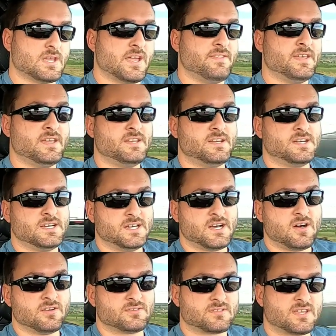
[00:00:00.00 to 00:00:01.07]
And then
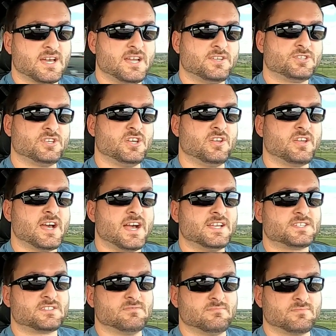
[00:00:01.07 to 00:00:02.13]
I'll kind of show you
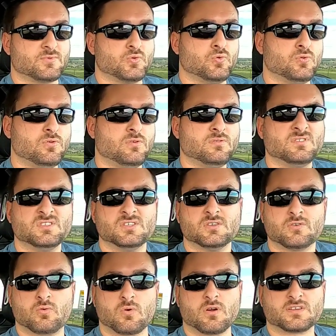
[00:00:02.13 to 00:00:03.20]
guys some cool
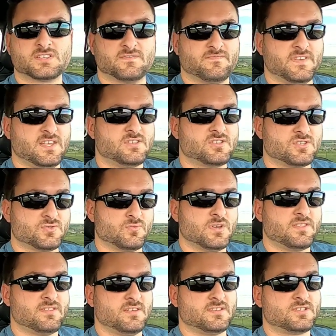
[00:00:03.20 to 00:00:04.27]
quirks and features
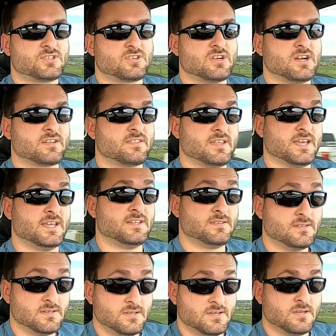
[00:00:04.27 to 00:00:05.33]
with this truck that
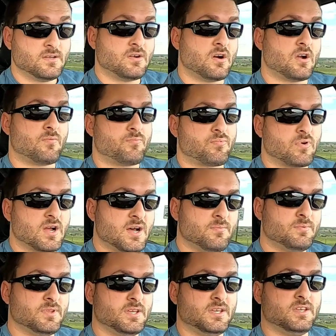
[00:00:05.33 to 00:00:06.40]
are
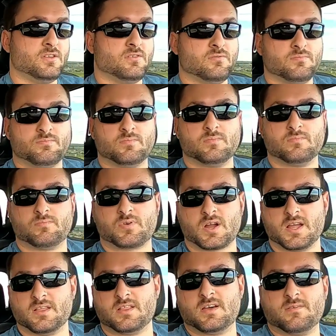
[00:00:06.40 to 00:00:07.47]
probably, you know,
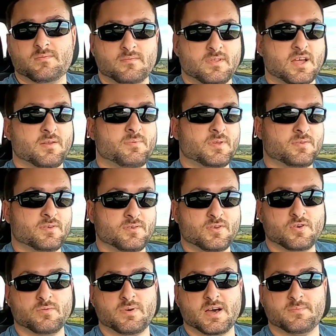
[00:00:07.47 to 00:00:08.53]
probably a lot of people don't
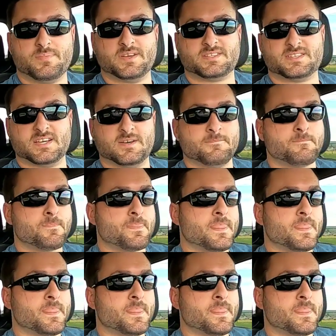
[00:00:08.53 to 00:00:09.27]
know about. But all